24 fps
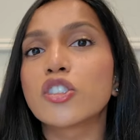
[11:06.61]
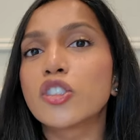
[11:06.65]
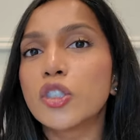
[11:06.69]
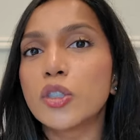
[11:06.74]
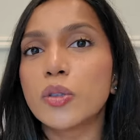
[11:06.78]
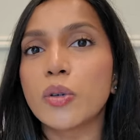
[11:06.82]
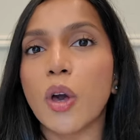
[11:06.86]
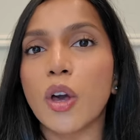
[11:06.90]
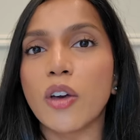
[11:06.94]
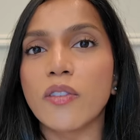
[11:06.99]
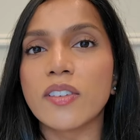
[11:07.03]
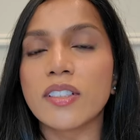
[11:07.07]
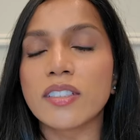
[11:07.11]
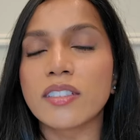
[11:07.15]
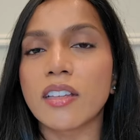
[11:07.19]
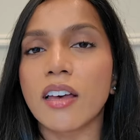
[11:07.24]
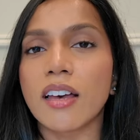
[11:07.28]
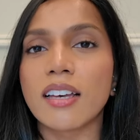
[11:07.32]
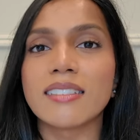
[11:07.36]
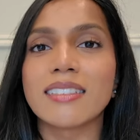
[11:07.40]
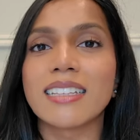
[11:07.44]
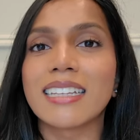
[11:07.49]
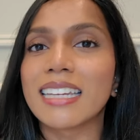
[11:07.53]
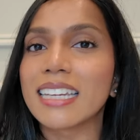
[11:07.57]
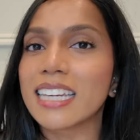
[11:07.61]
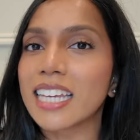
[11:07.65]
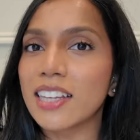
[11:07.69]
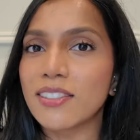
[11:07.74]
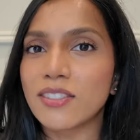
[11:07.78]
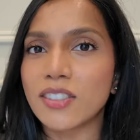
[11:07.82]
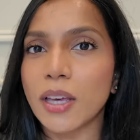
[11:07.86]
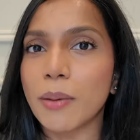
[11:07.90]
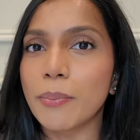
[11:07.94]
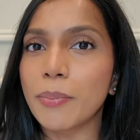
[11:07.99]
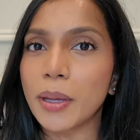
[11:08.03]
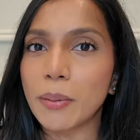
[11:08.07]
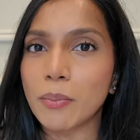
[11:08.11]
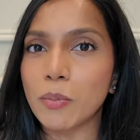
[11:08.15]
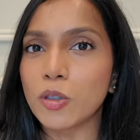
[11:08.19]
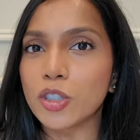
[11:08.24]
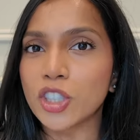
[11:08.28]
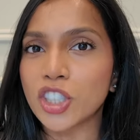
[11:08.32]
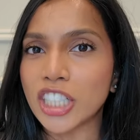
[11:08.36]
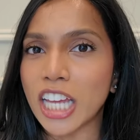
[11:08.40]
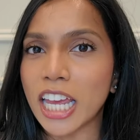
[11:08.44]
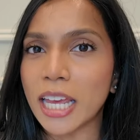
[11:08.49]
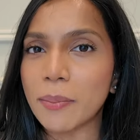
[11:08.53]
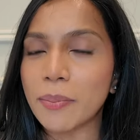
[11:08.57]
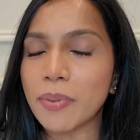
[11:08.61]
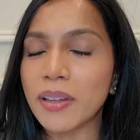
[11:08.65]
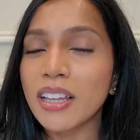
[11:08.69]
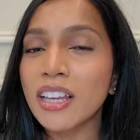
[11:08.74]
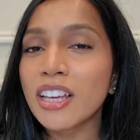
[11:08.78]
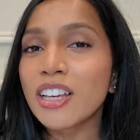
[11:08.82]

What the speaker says: too oversized and it gives it a bit more shape.